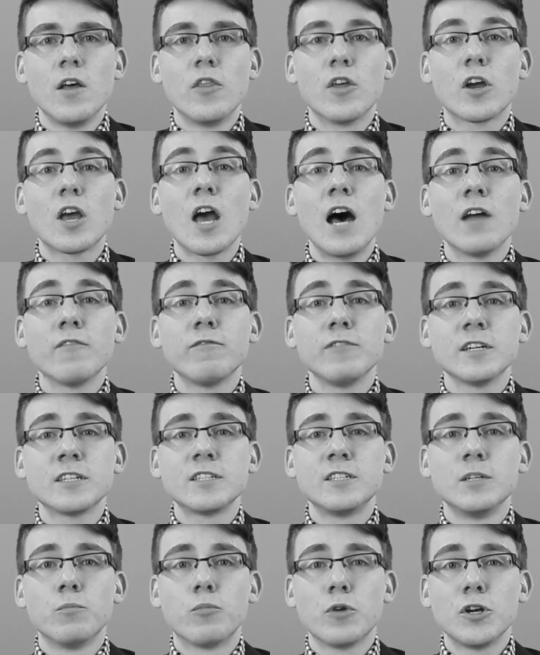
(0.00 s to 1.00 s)
The
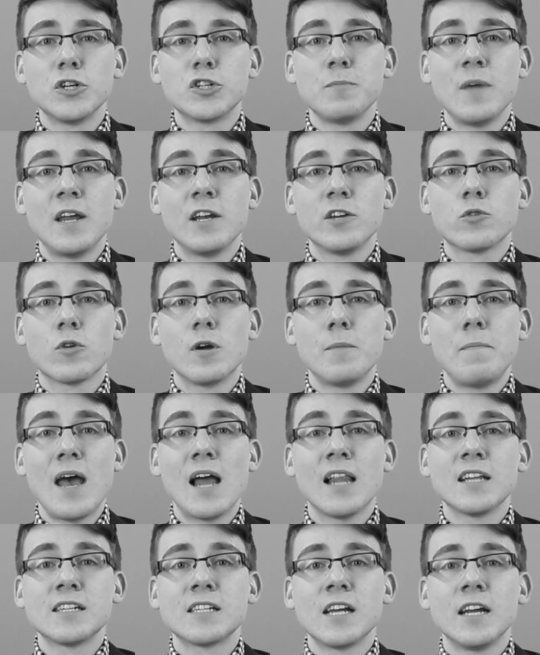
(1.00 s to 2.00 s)
conflict in British Mandatory
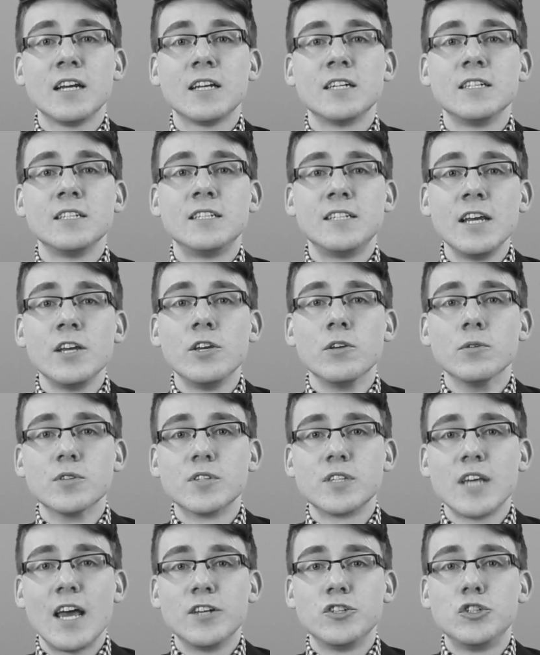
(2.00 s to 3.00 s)
Palestine
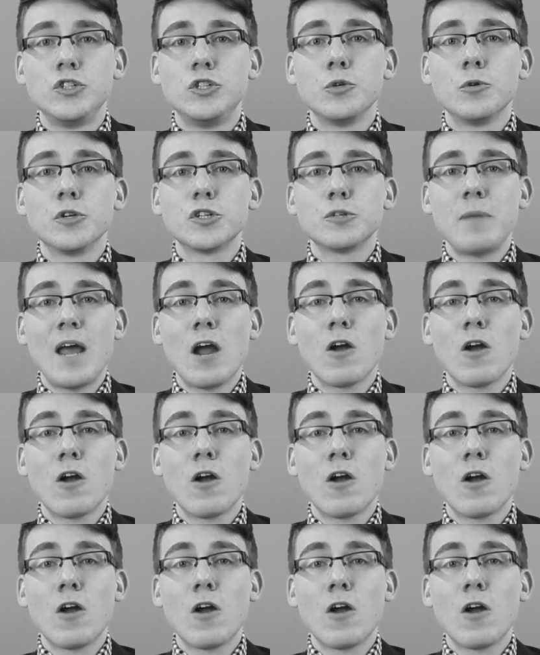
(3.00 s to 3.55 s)
continues as Jewish